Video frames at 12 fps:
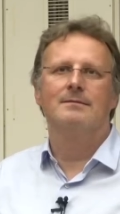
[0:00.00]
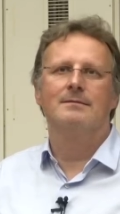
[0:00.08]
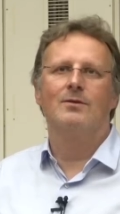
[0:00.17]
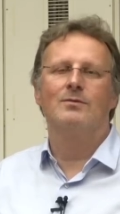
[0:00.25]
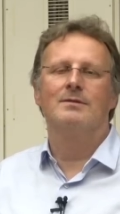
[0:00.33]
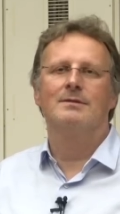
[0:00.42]

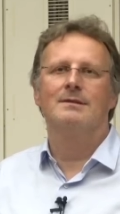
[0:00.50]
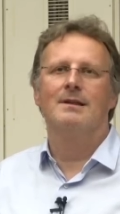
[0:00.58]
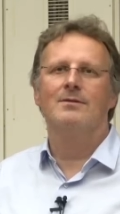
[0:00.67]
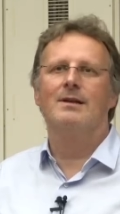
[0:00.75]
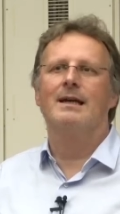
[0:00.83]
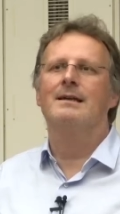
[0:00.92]
No.
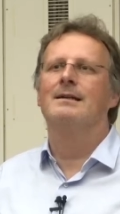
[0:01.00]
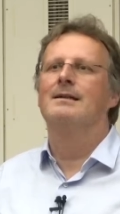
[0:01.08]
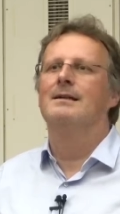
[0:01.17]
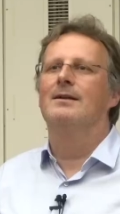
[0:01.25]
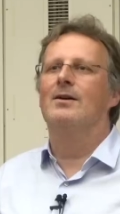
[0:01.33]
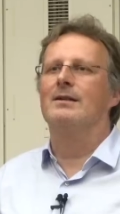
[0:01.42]
Okay.
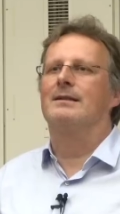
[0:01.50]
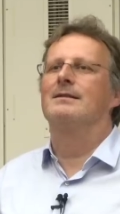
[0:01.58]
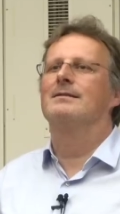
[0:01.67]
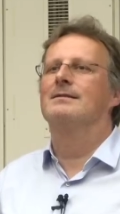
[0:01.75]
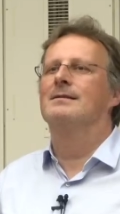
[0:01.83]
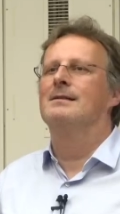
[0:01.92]
Good.
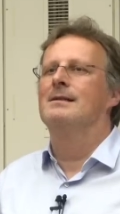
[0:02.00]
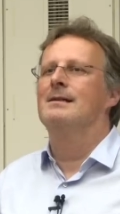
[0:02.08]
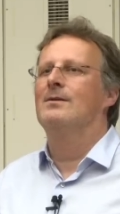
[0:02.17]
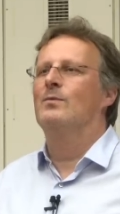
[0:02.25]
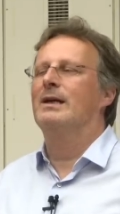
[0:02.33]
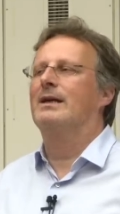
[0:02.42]

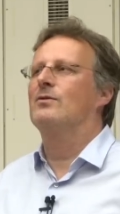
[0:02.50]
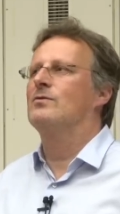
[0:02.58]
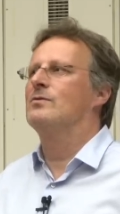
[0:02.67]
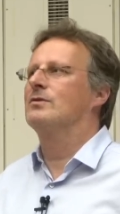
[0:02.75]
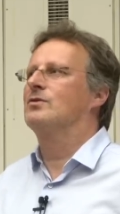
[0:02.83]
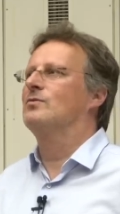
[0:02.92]
We
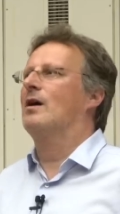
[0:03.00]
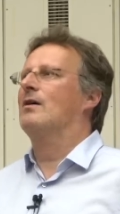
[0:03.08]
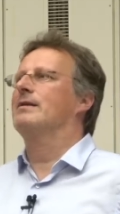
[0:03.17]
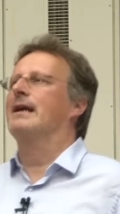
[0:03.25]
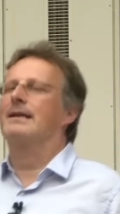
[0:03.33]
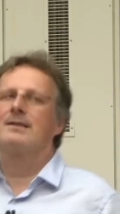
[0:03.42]
go to
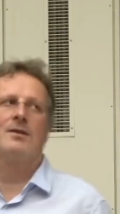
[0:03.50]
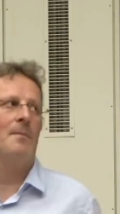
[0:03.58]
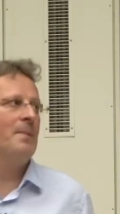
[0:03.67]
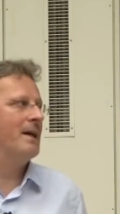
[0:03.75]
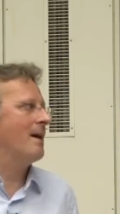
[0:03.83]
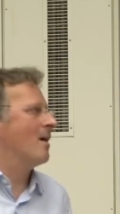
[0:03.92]
our next
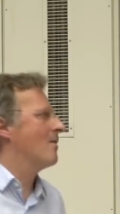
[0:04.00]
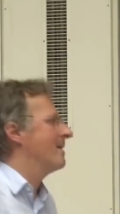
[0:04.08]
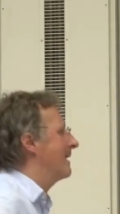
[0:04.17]
topic. Our